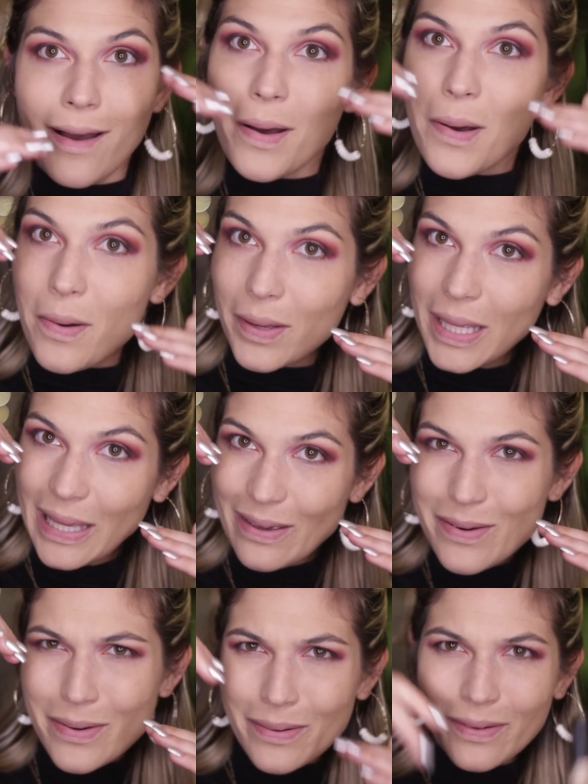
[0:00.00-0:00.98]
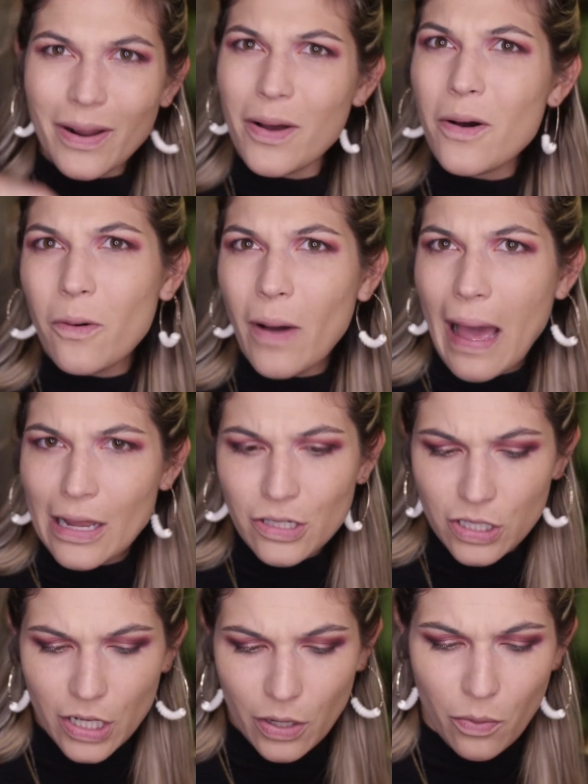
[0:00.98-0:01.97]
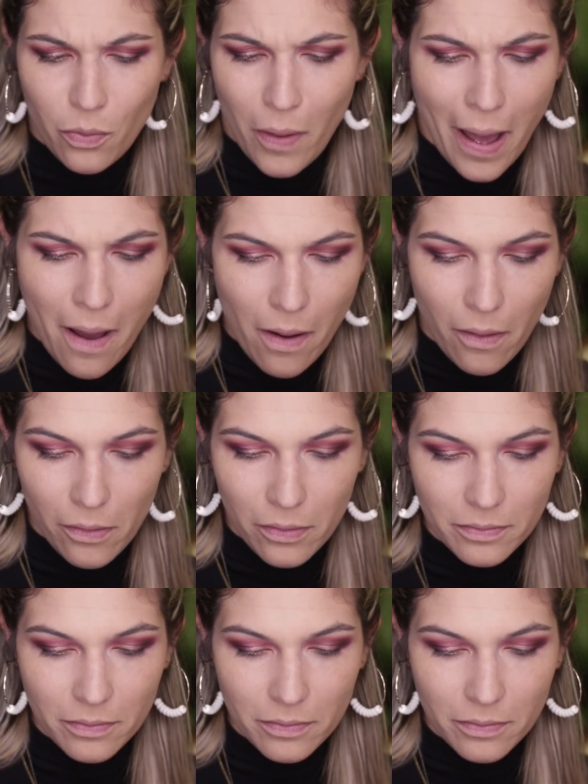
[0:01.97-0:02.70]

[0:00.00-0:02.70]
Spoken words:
oh, cute, oh, edgy, wow.